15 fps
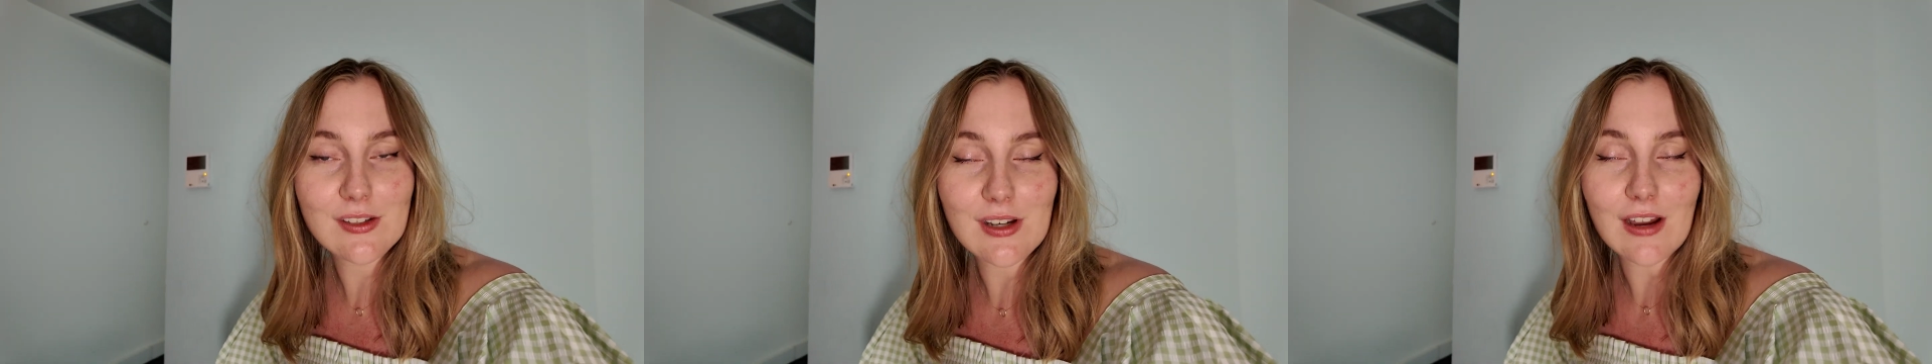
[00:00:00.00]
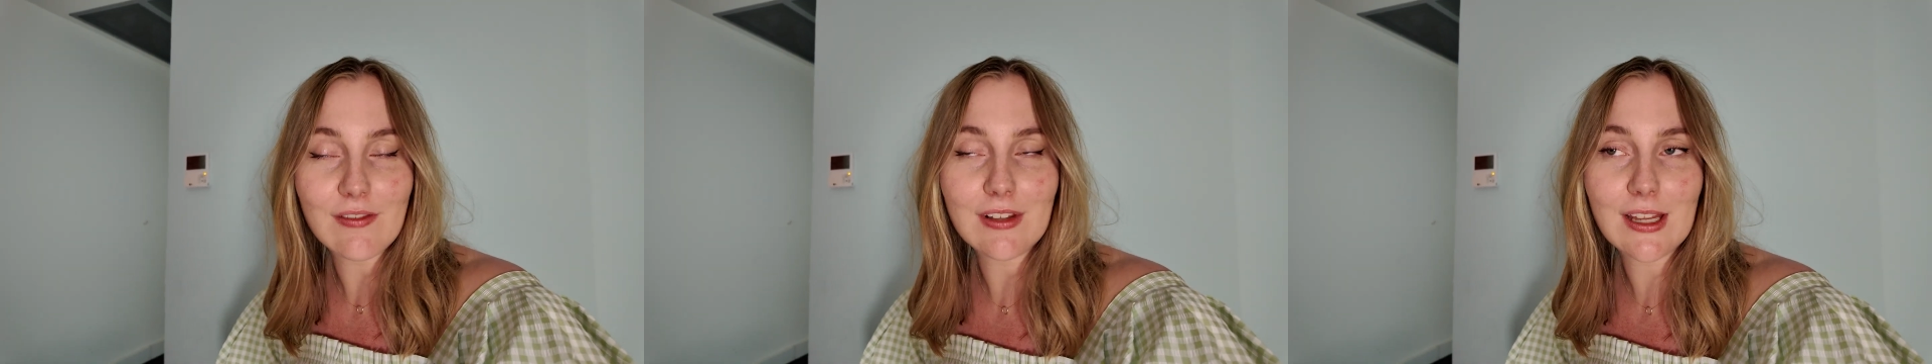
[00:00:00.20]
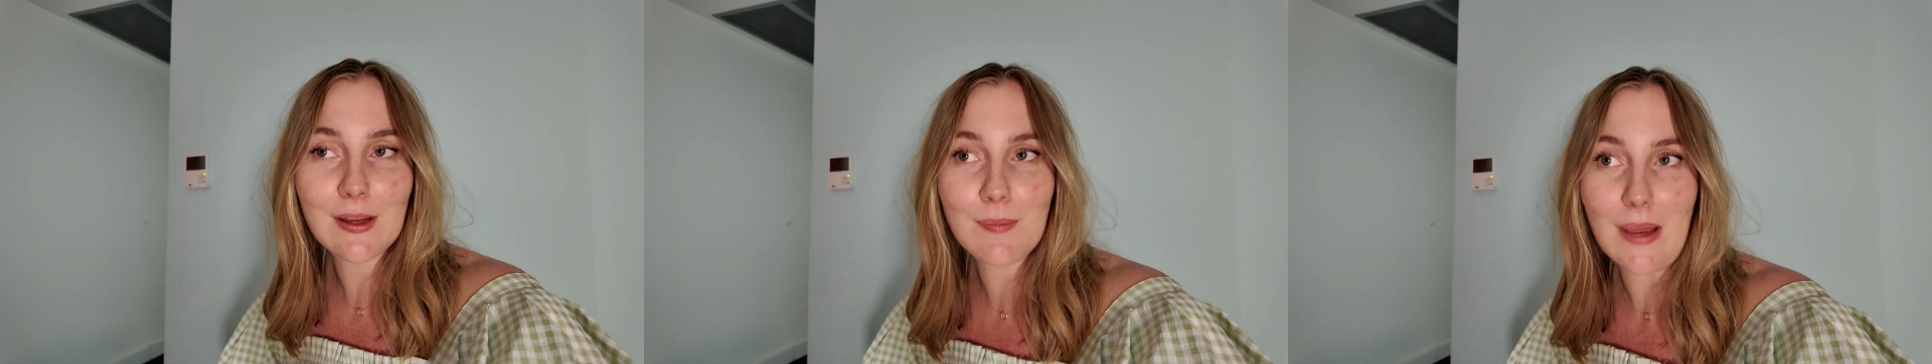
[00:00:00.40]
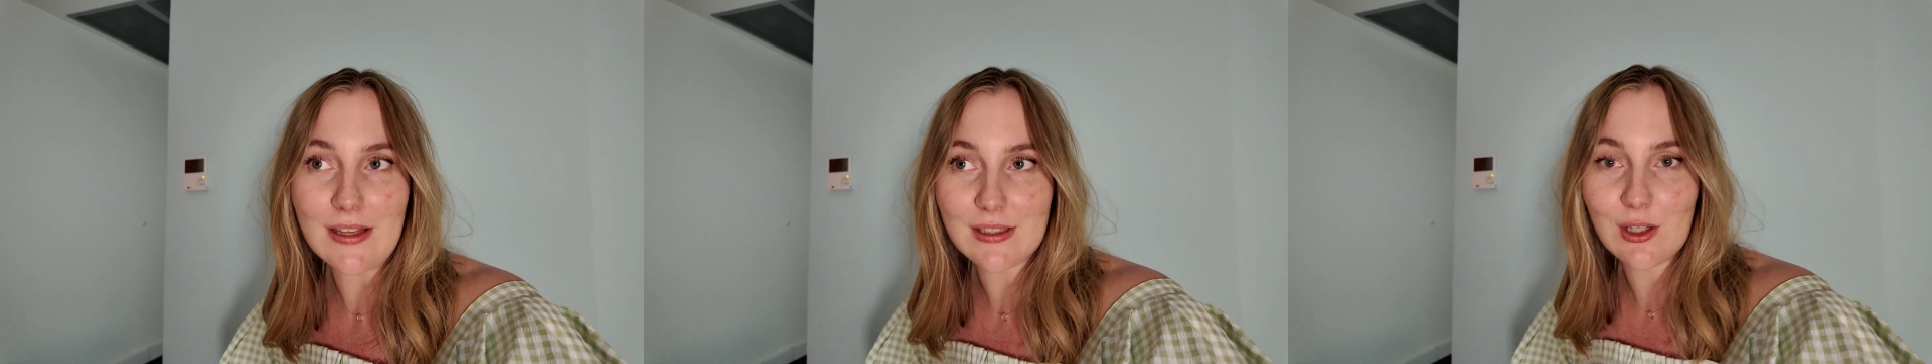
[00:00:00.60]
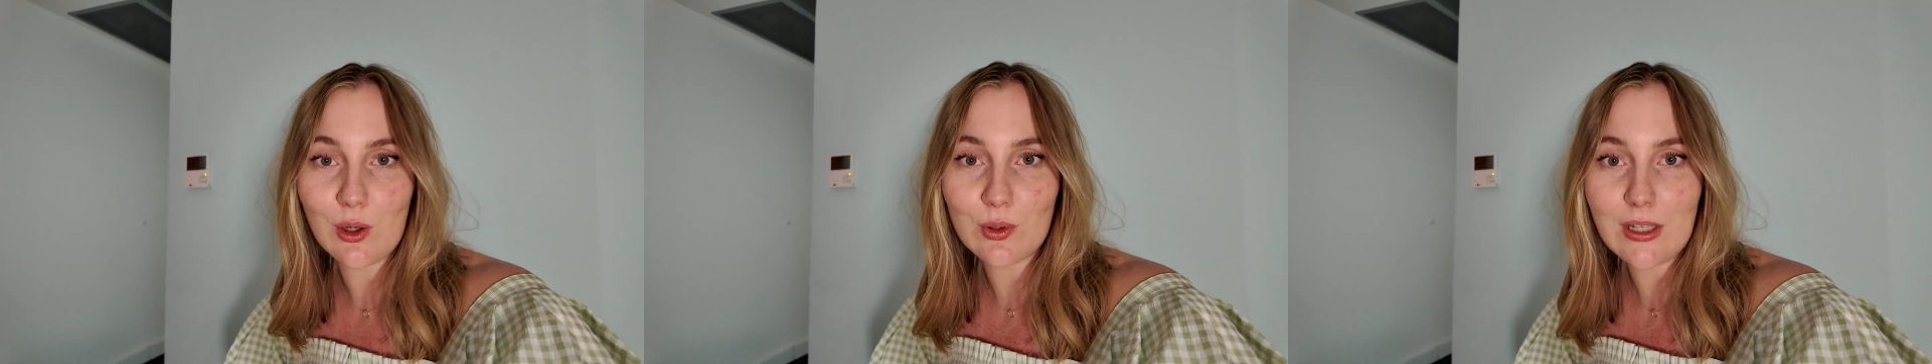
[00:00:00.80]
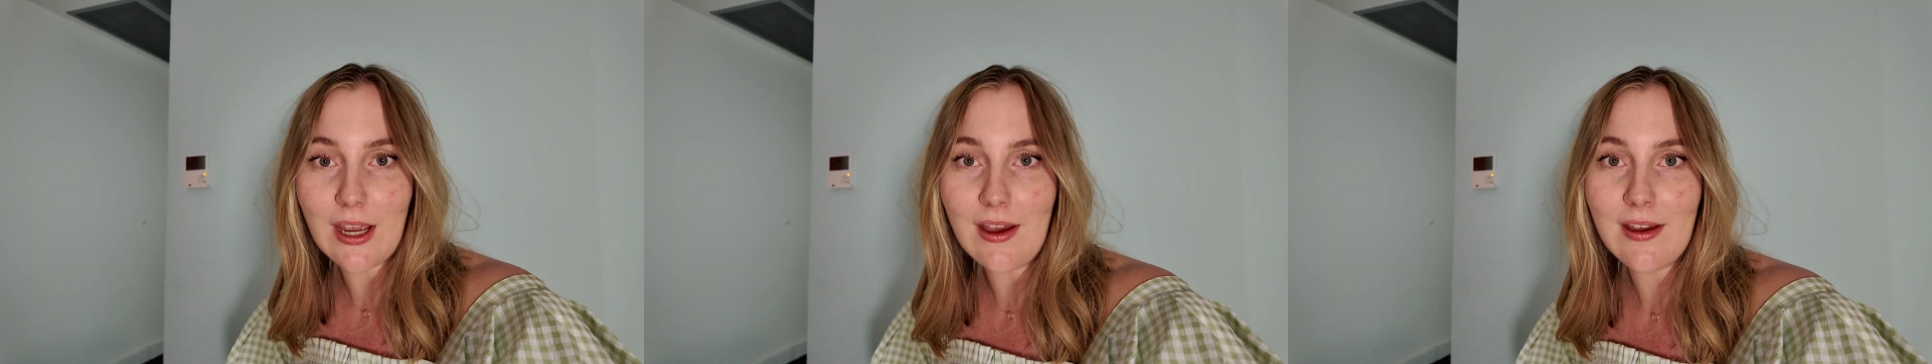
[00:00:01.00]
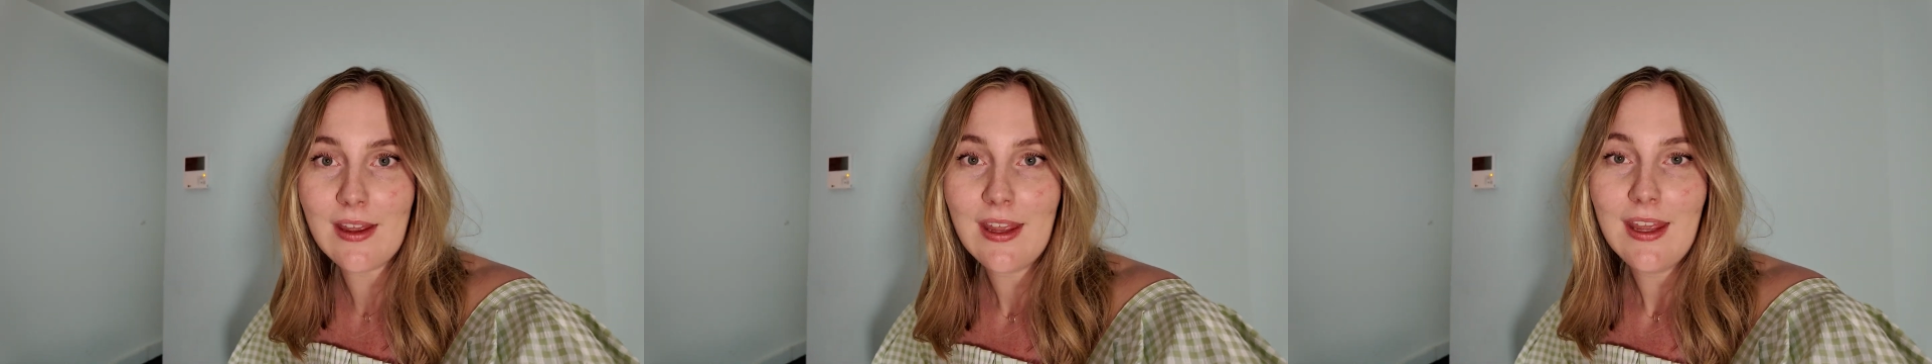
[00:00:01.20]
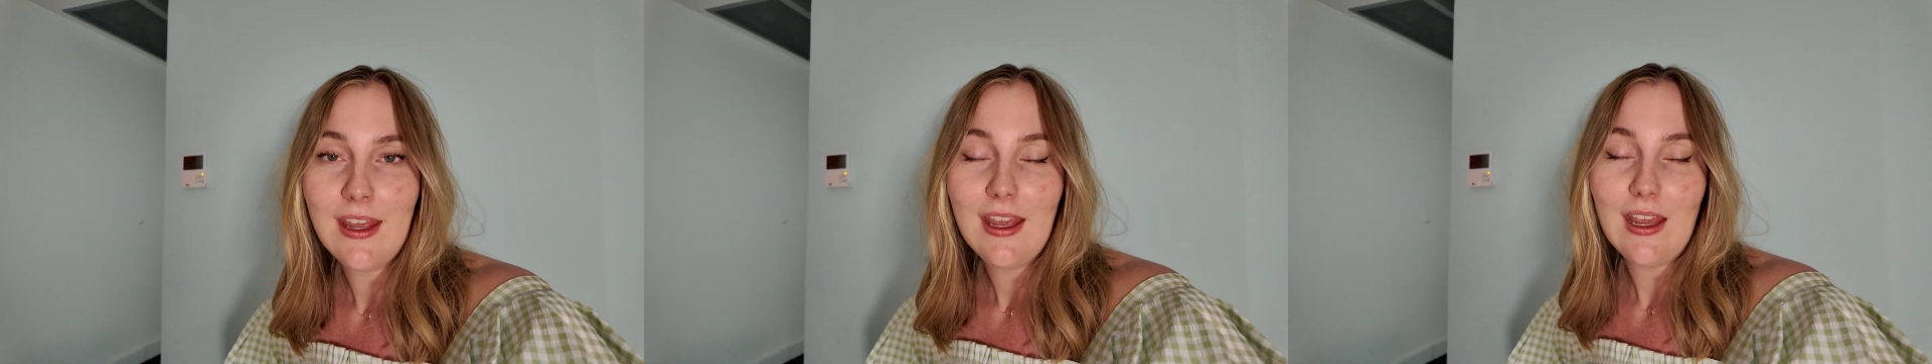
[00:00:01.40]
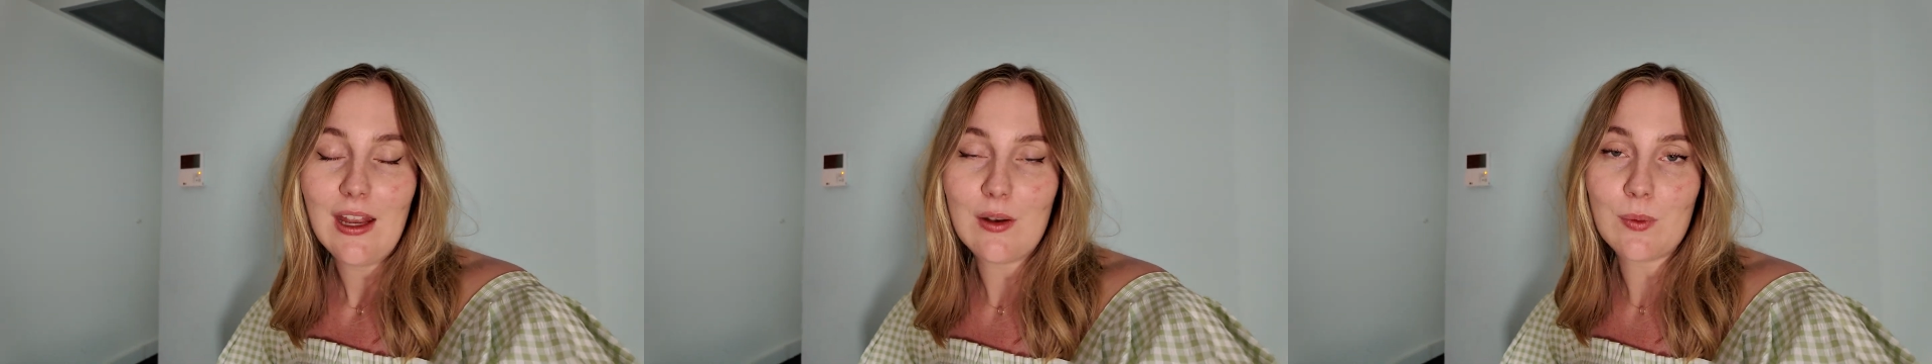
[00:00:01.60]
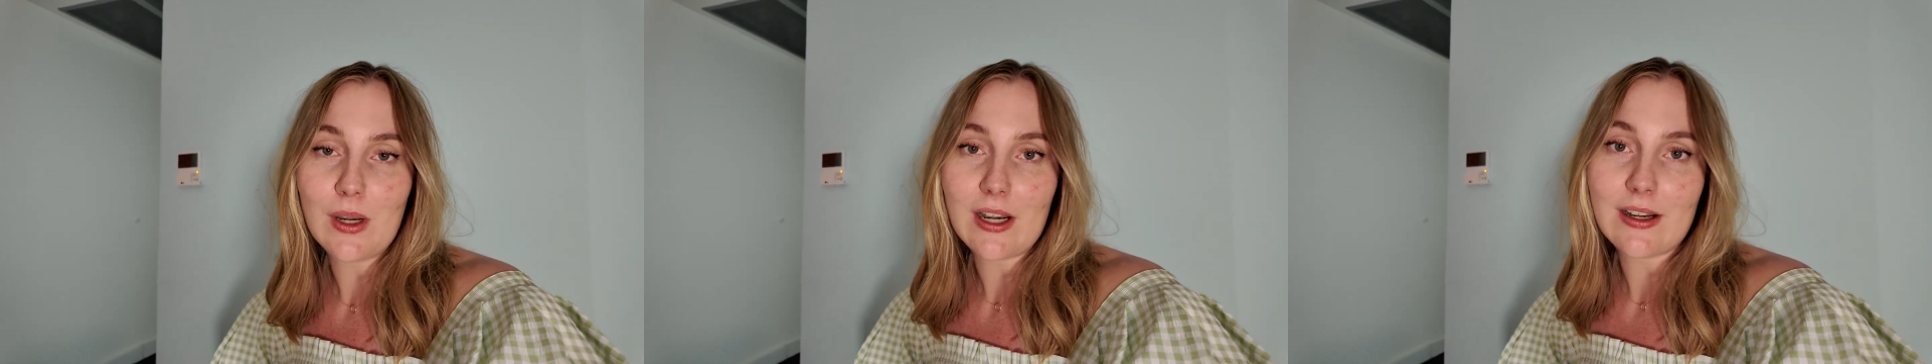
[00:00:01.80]
traveling Macedonia,
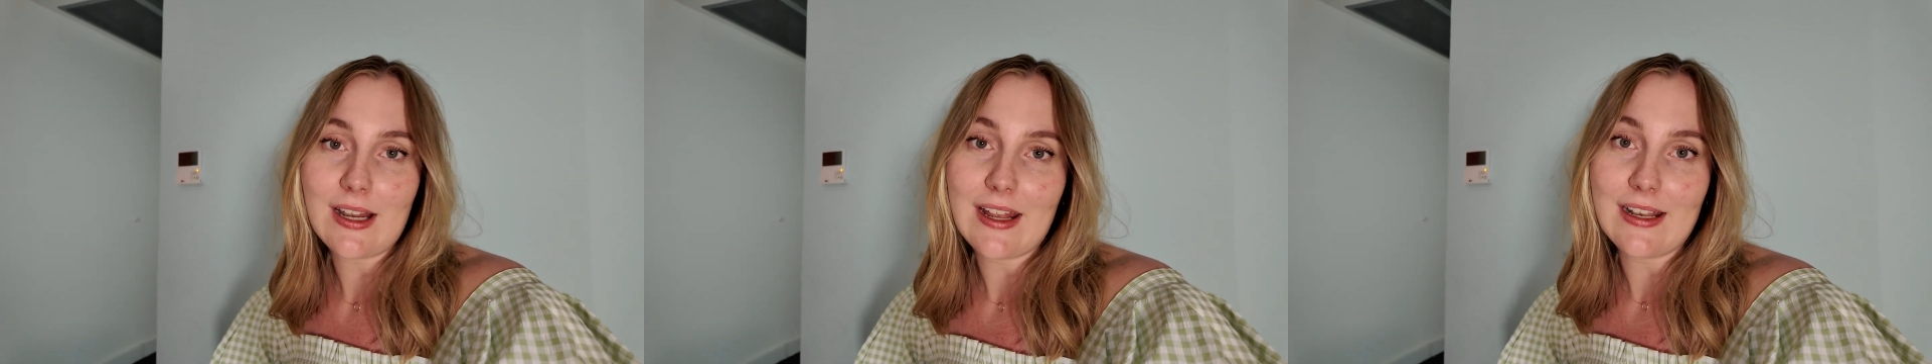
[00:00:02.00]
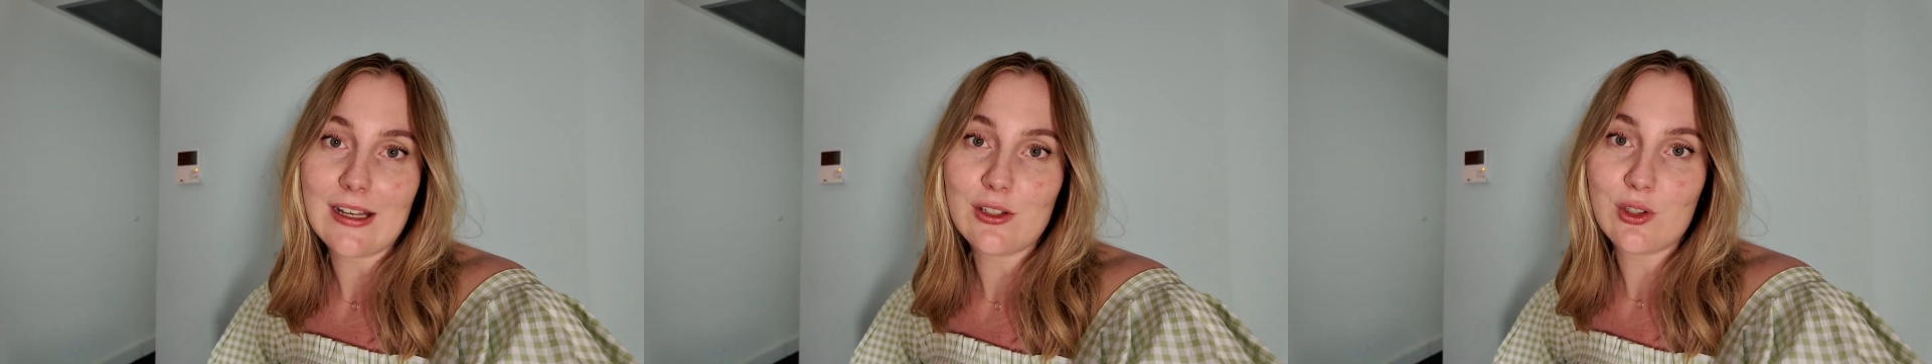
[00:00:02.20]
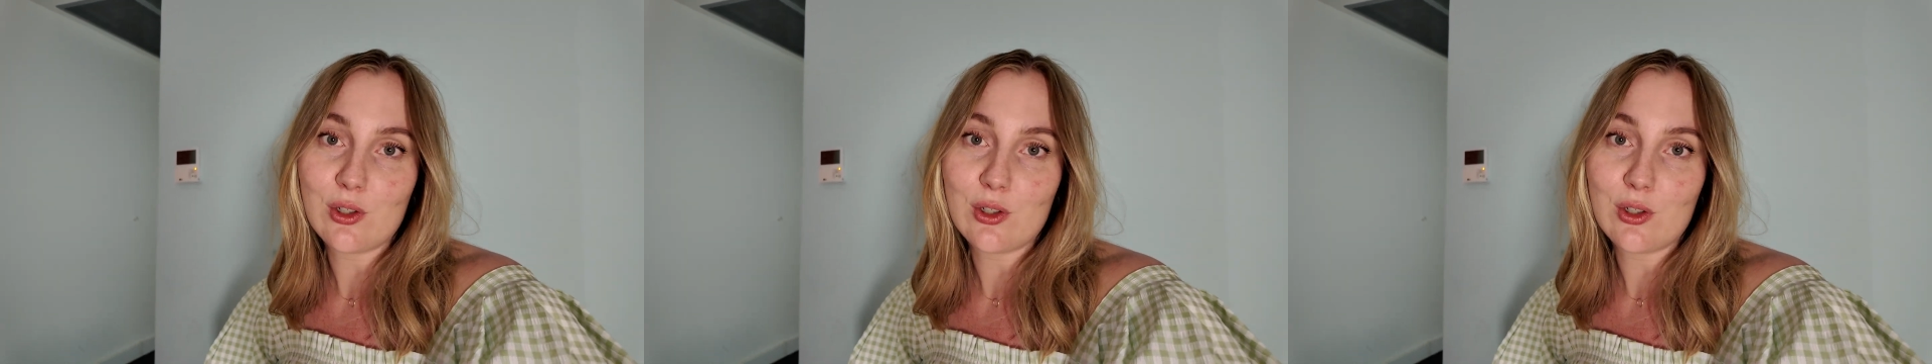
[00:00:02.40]
and we are heading